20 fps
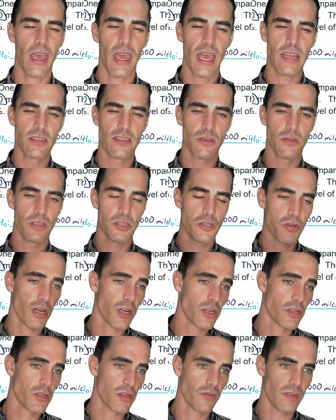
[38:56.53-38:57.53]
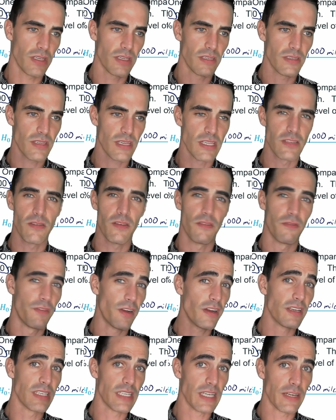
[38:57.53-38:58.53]
And so the structure of these is
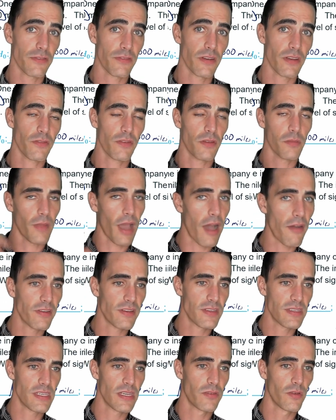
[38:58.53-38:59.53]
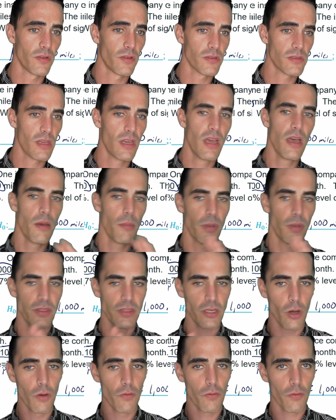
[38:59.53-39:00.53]
very different from confidence intervals, but
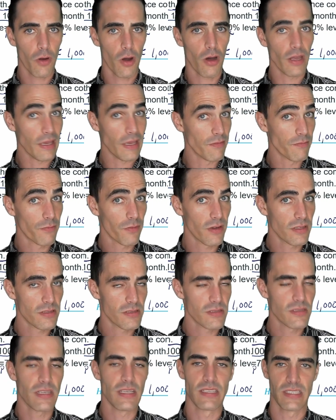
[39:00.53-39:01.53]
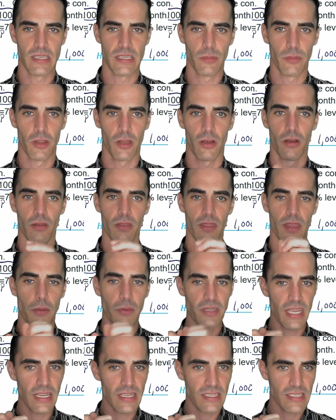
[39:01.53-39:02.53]
the overall inference is similar, that we
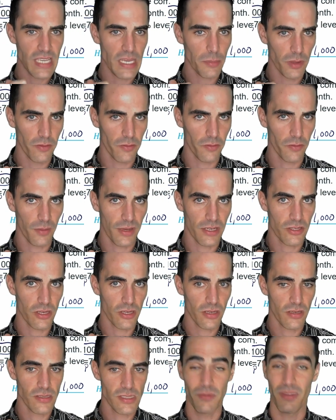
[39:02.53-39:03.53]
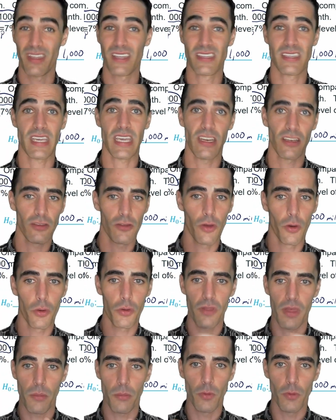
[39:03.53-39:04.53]
take sample information, something that's
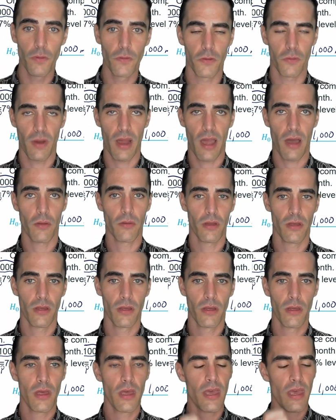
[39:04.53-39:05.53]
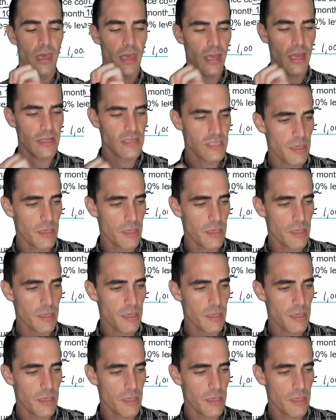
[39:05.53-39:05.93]
anecdotal that moves around, and